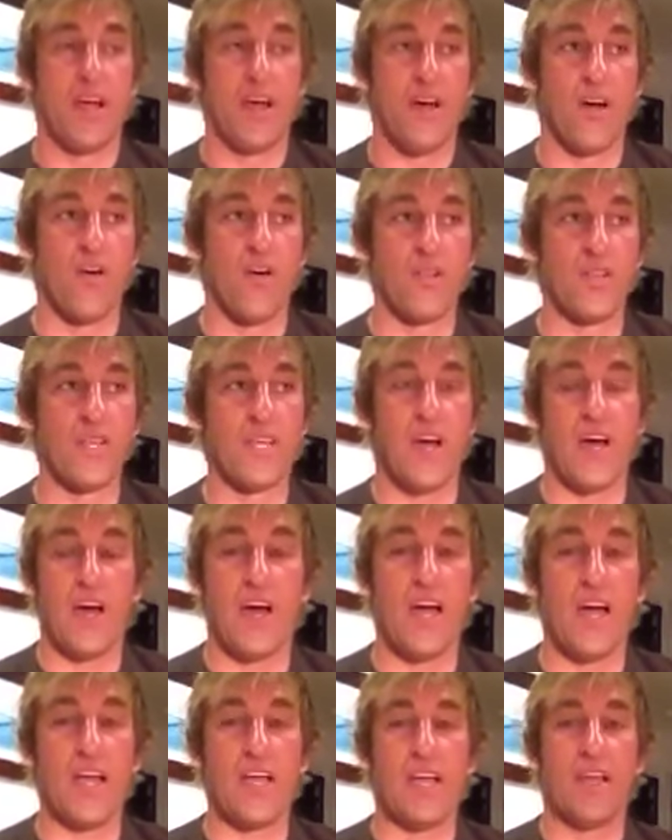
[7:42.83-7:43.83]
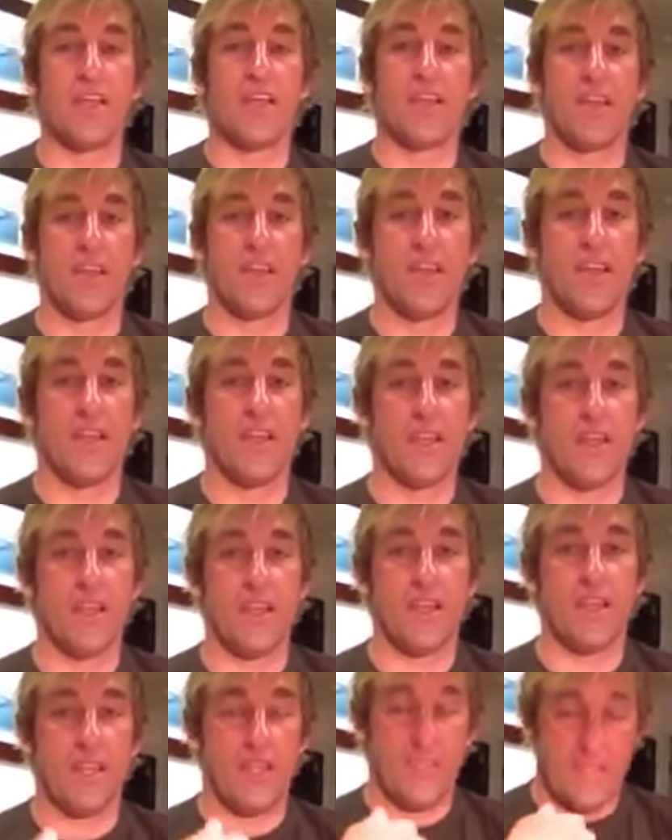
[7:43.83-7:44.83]
only I
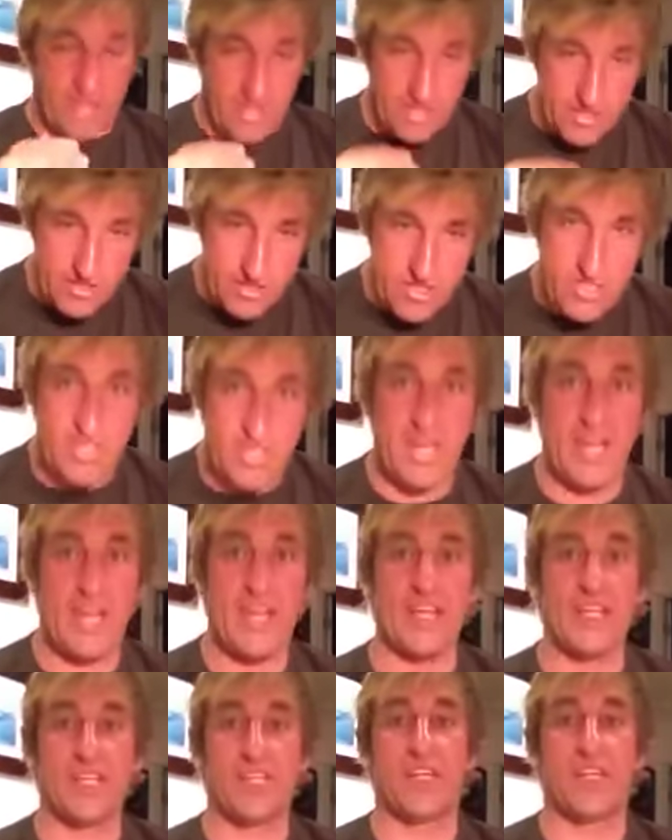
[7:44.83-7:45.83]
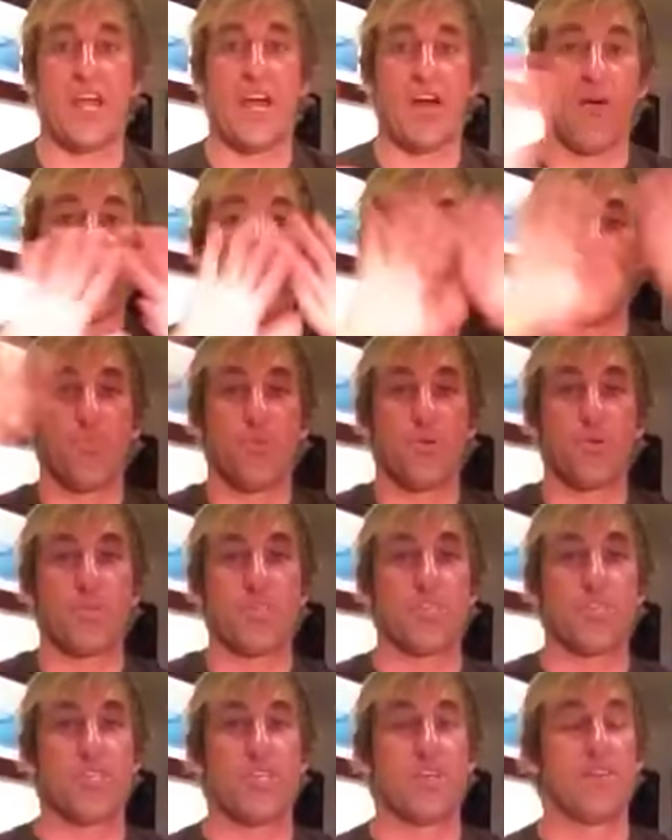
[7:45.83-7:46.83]
can change how I
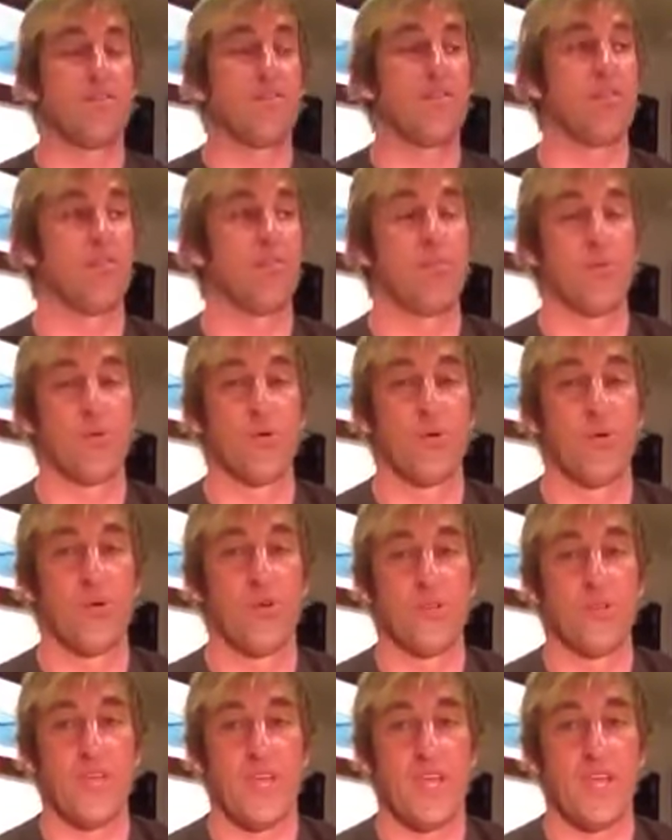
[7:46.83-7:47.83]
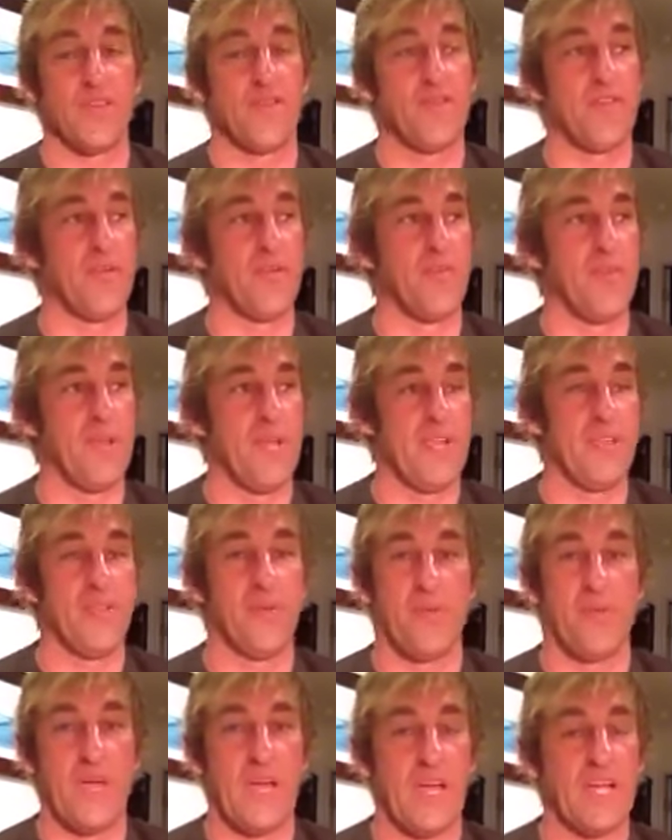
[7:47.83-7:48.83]
perceive the world. And for me, the
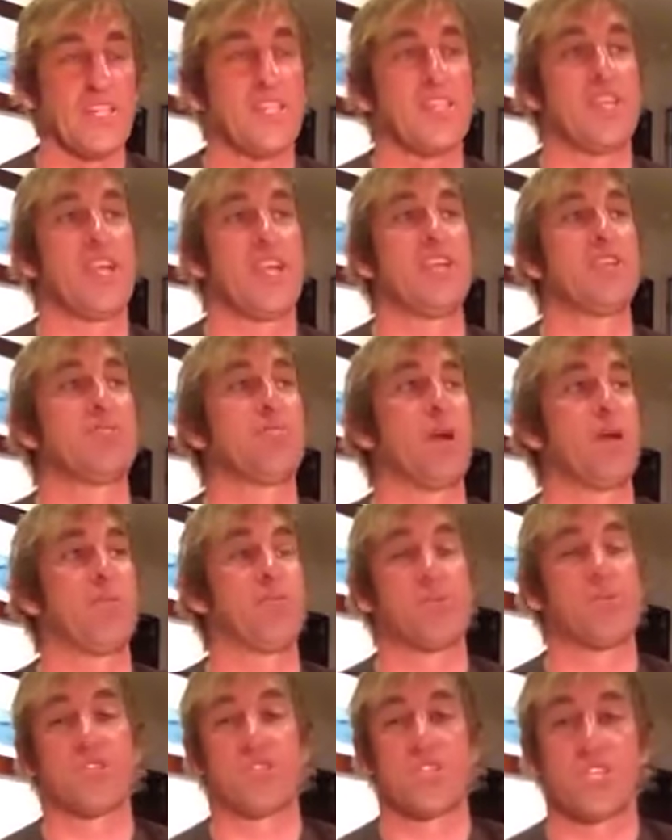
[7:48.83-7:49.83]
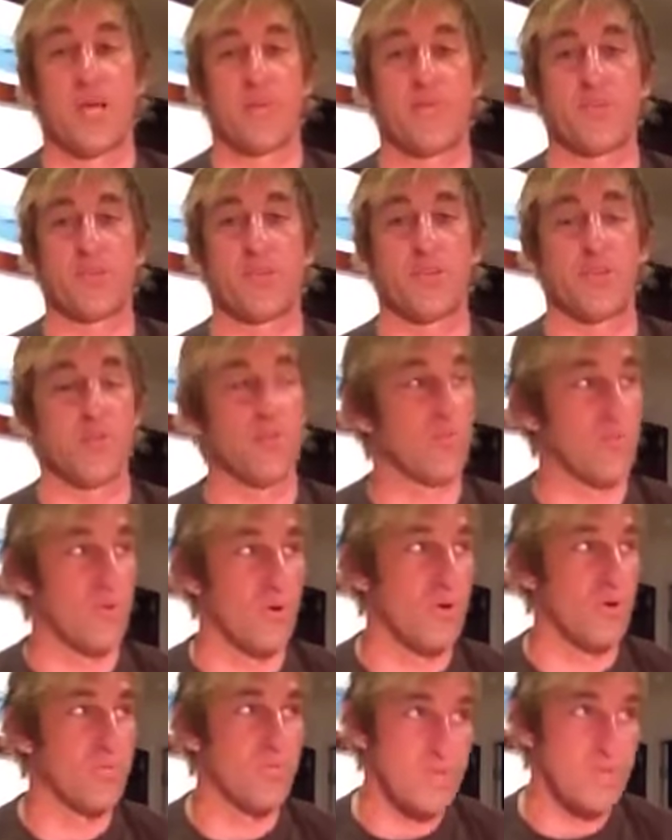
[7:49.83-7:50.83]
way I changed my perception of the
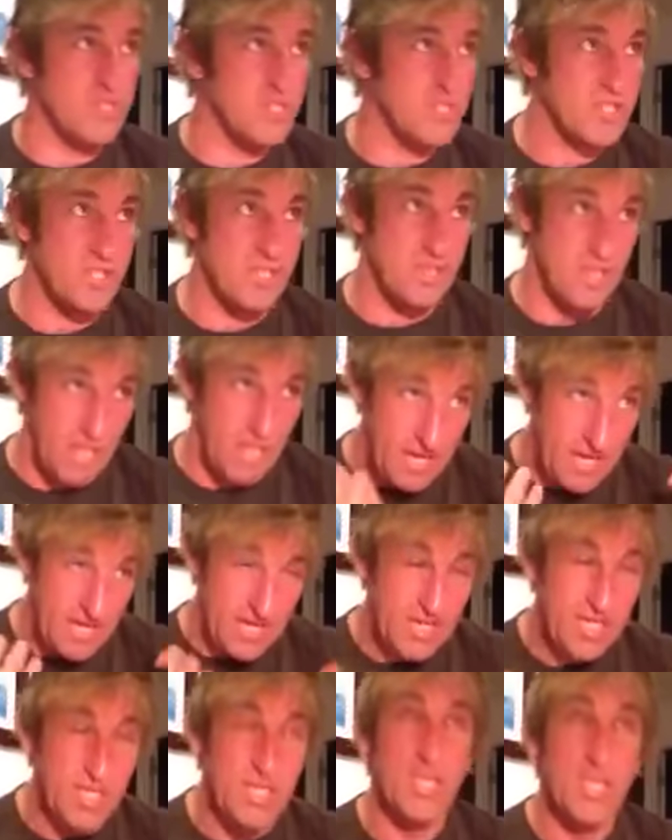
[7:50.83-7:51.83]
world was to, like,